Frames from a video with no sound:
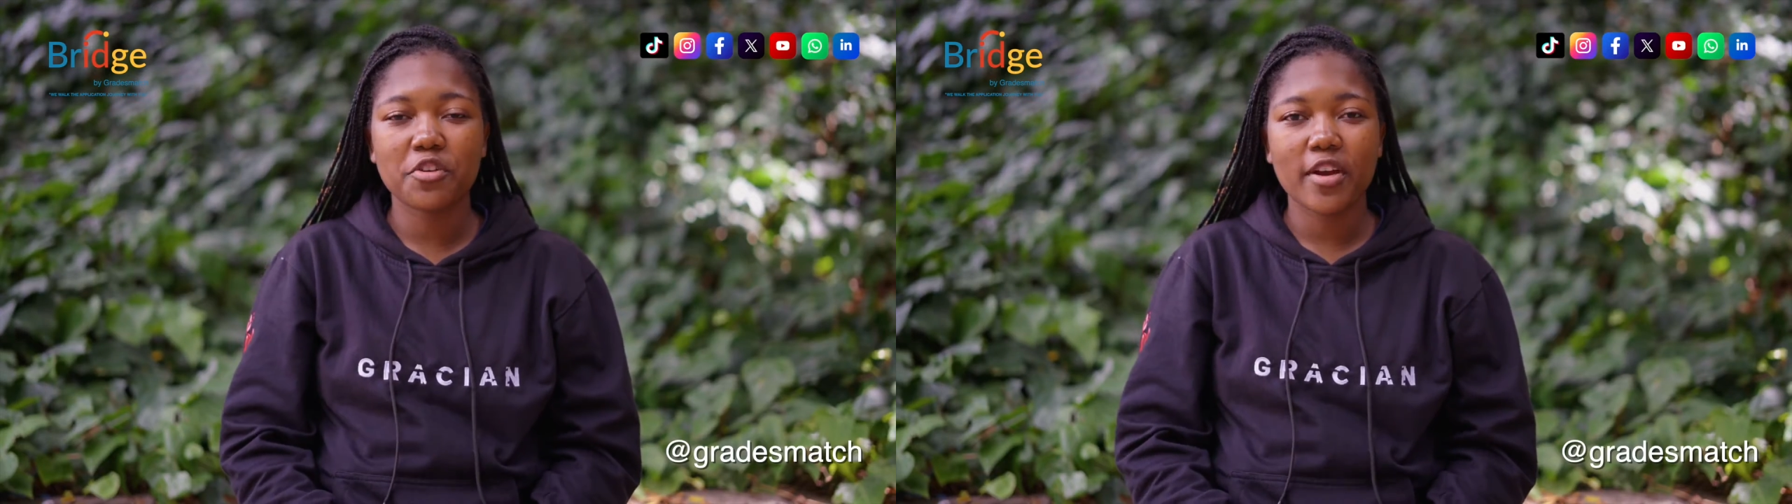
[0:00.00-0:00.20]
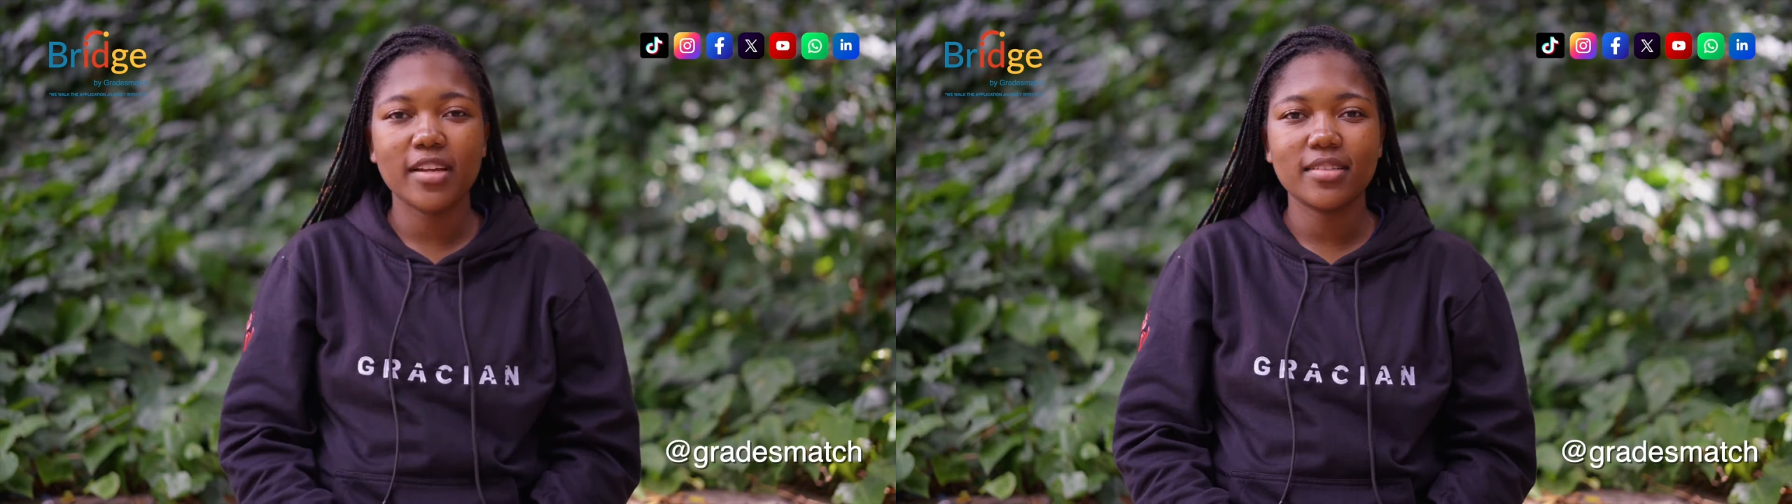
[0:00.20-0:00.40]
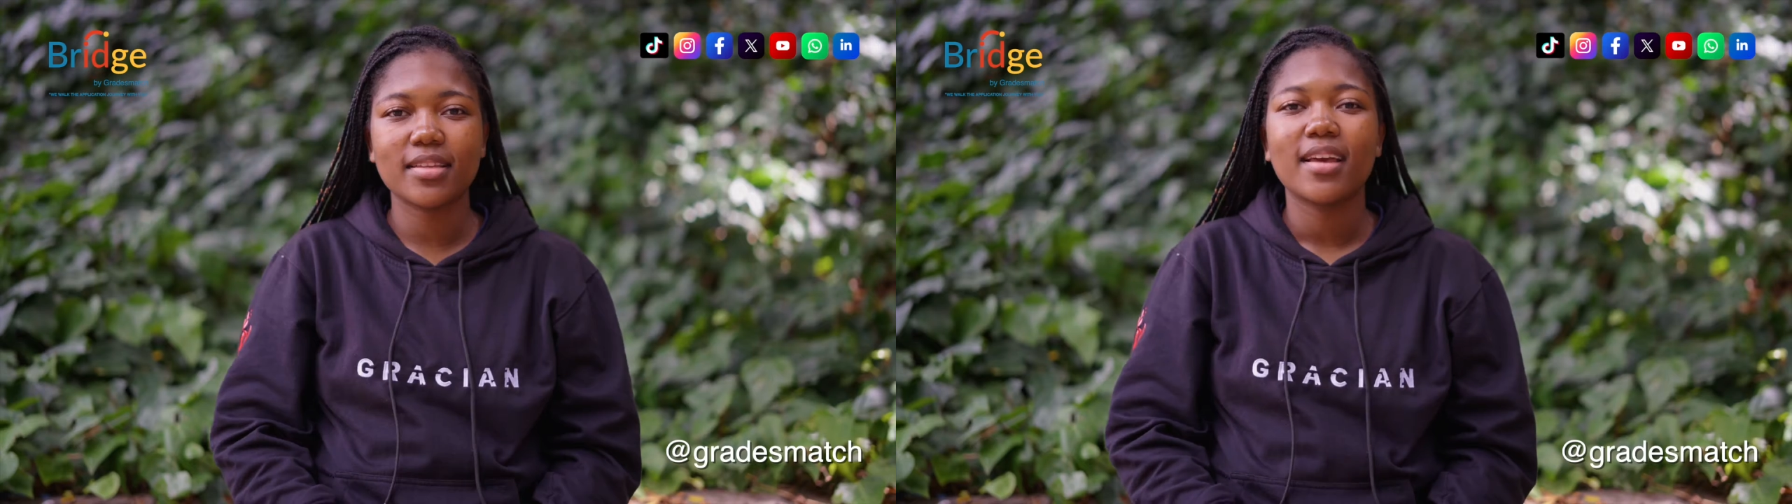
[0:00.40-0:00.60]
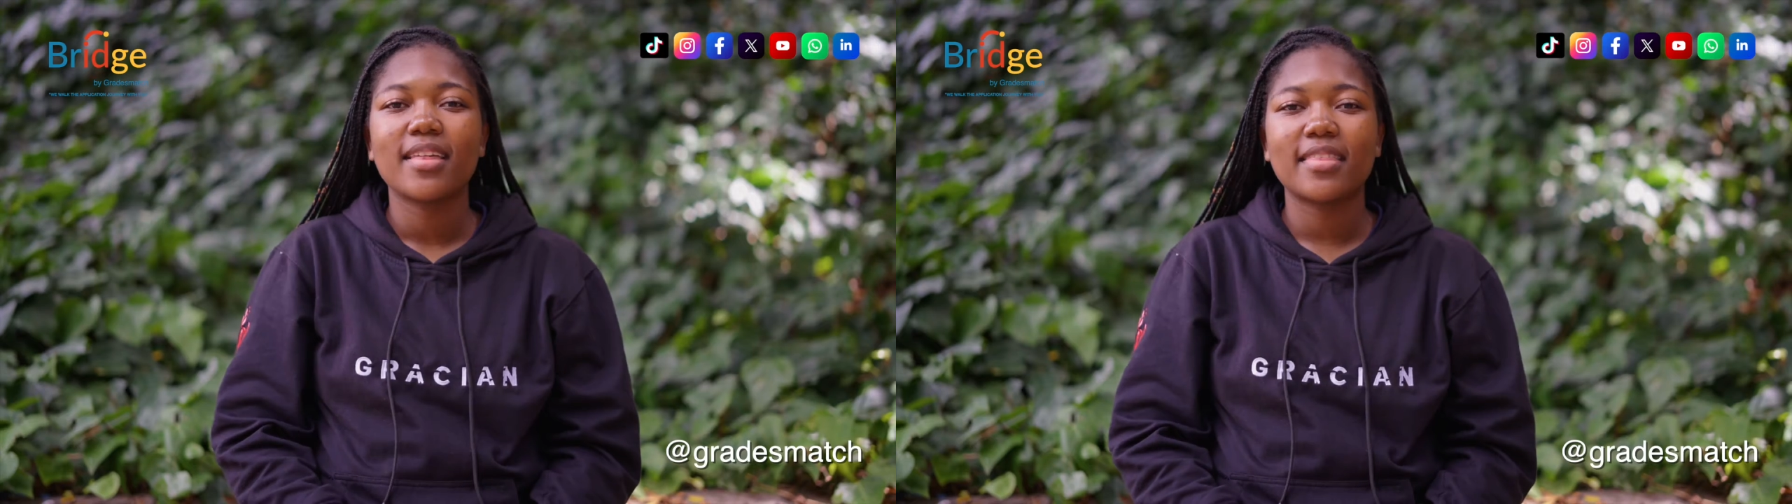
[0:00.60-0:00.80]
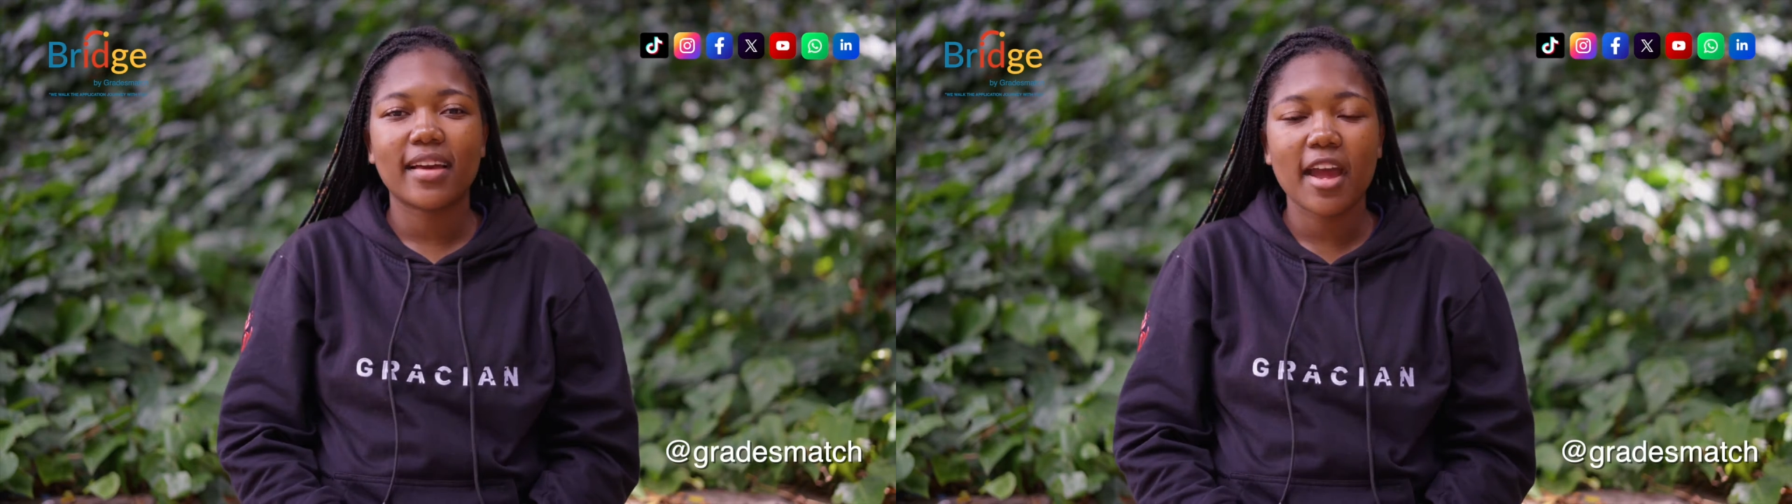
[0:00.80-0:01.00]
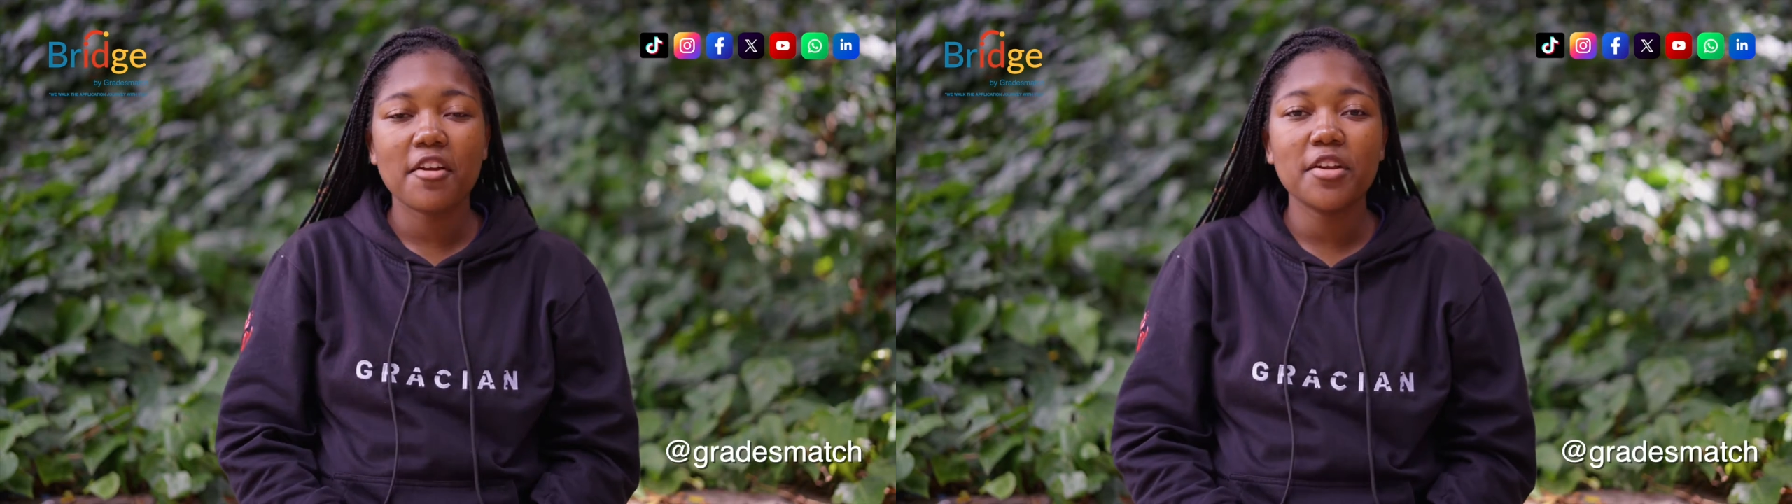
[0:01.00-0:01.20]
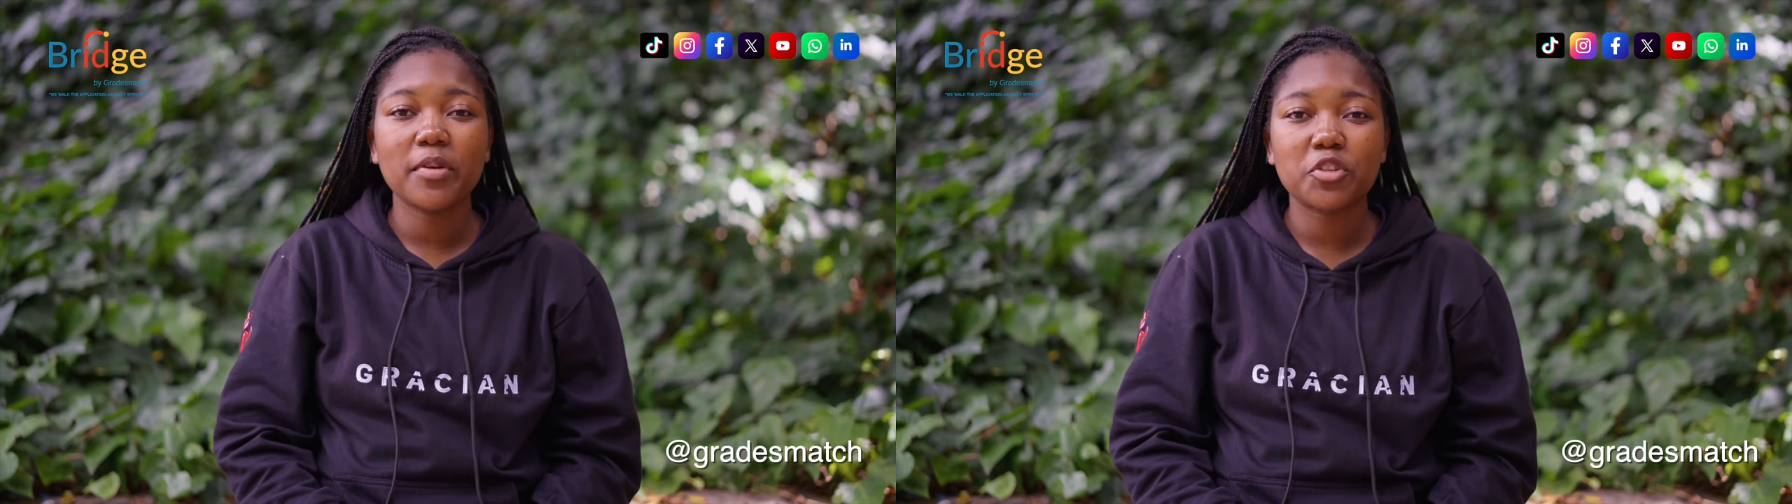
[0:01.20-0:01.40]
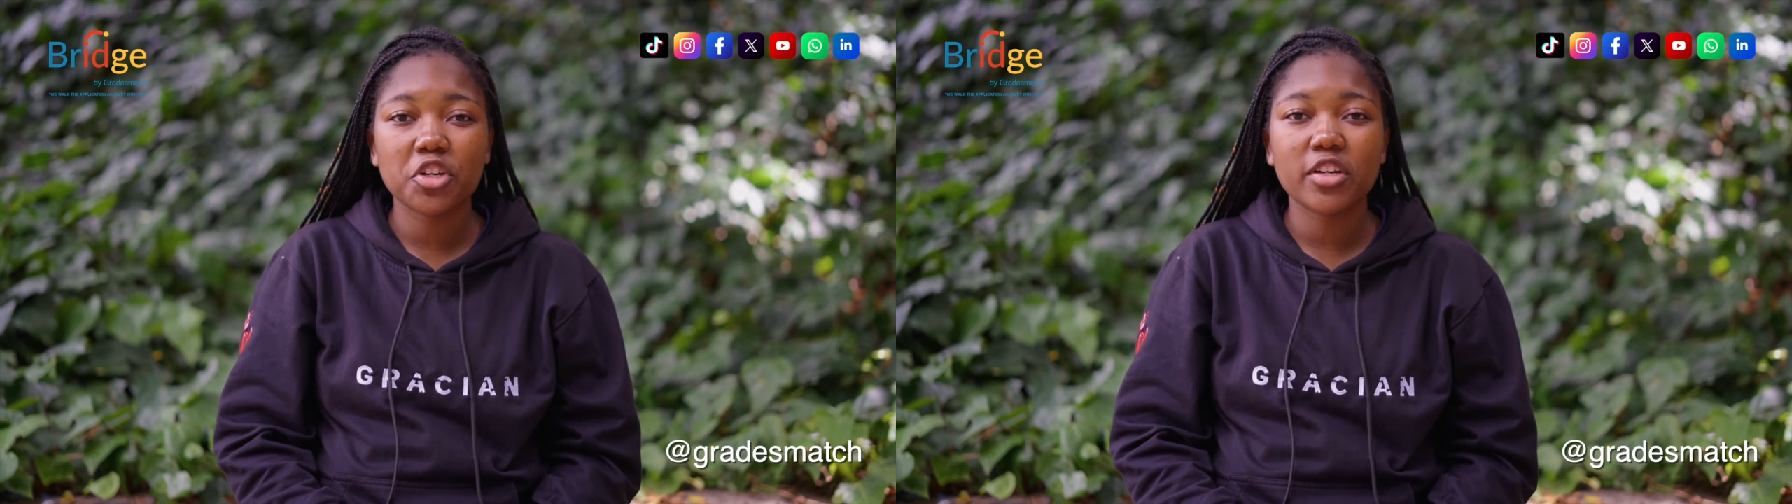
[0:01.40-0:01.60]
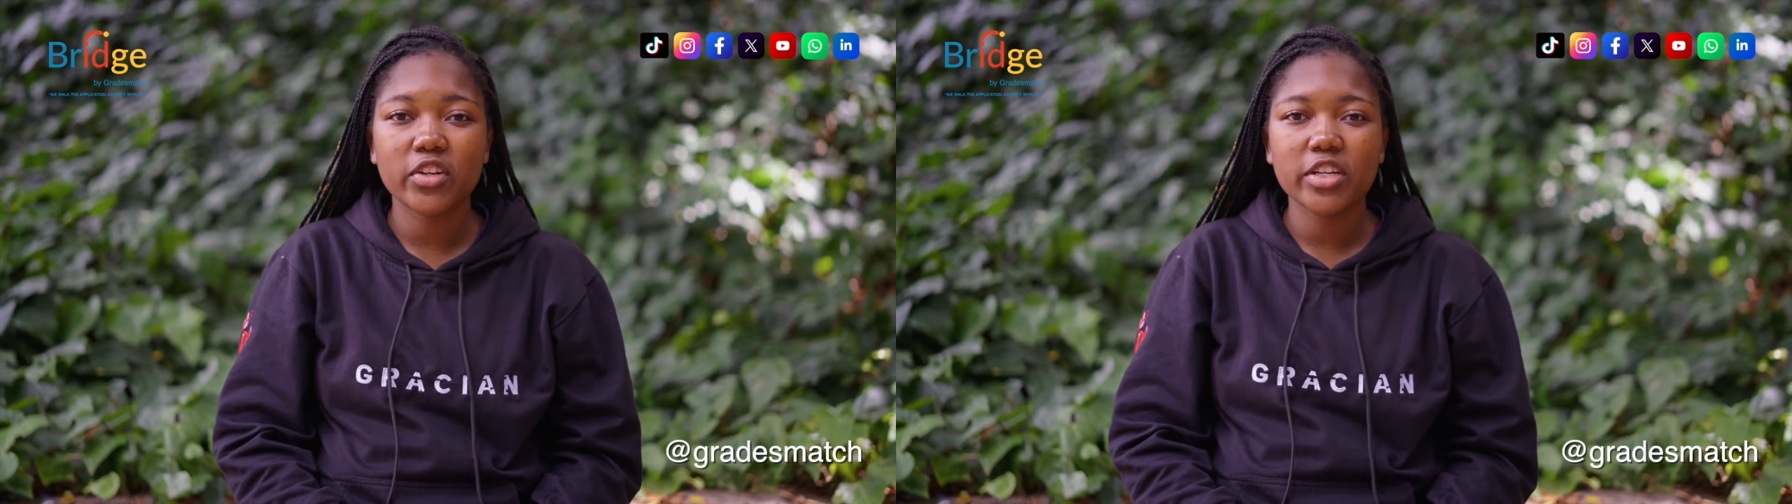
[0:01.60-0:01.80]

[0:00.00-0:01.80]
great. The current matric